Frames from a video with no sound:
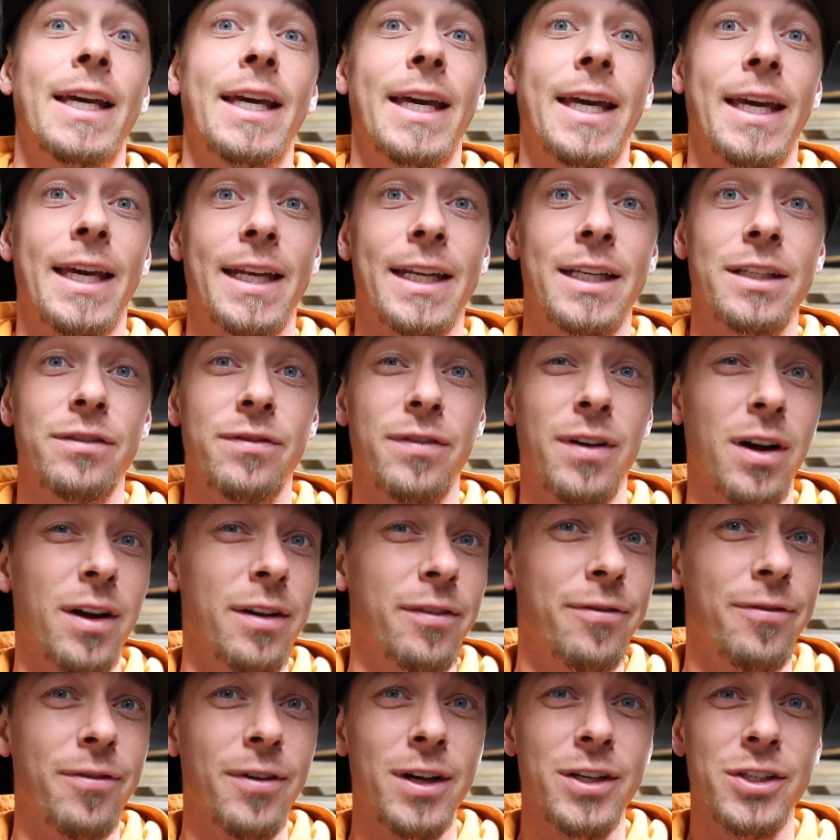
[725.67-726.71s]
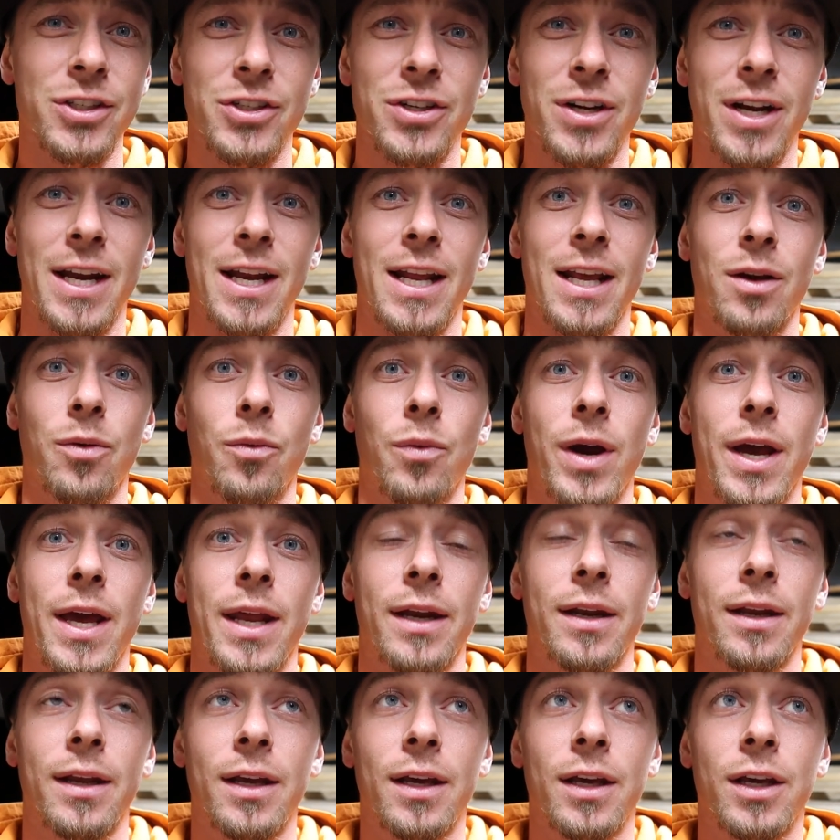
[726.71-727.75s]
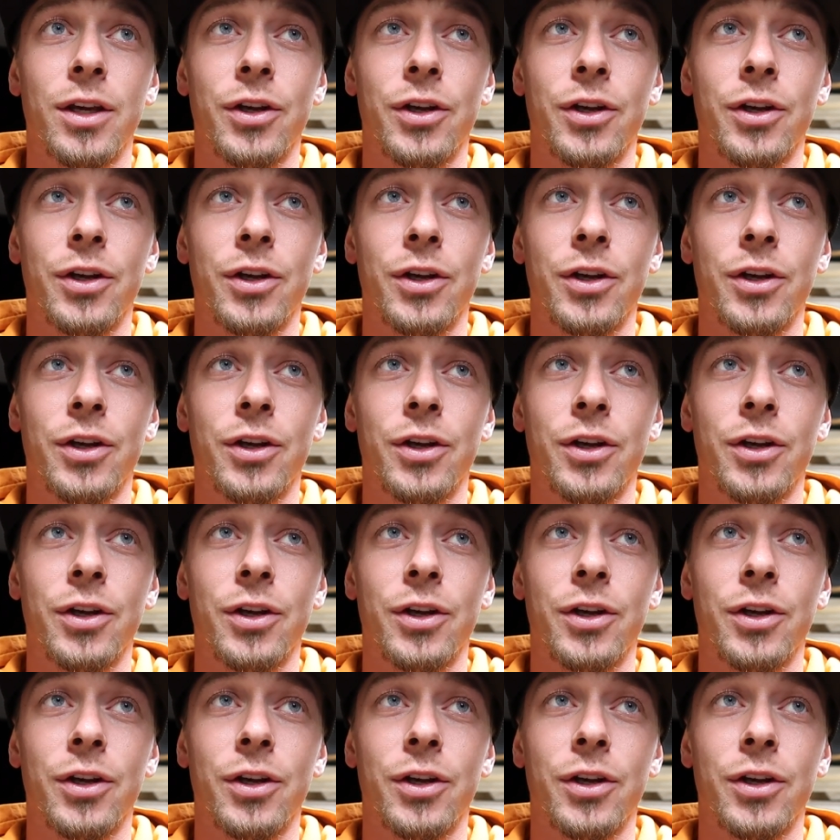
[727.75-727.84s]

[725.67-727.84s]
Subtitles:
it is very frustrating when